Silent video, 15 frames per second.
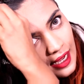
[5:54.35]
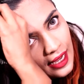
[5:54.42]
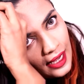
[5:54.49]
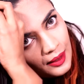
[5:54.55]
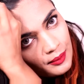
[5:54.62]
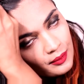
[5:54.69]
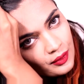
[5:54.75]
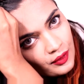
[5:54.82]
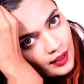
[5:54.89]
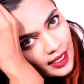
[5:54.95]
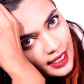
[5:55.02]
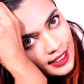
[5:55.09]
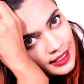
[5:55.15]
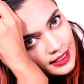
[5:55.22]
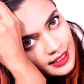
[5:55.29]
and
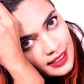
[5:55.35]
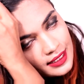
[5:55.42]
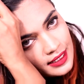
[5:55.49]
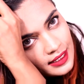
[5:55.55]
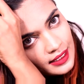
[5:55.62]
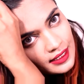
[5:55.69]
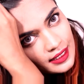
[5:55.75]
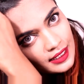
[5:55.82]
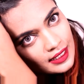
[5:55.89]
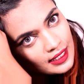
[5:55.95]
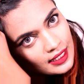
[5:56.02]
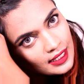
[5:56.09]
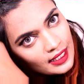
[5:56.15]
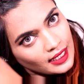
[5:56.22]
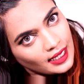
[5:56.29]
braid it.
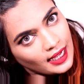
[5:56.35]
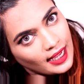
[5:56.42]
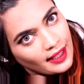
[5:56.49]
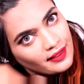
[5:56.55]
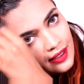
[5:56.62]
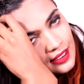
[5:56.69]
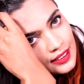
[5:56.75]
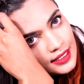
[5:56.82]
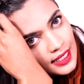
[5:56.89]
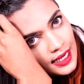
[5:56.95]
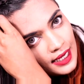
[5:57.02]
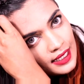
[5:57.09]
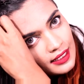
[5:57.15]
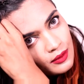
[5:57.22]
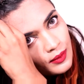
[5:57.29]
And then
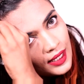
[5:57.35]
take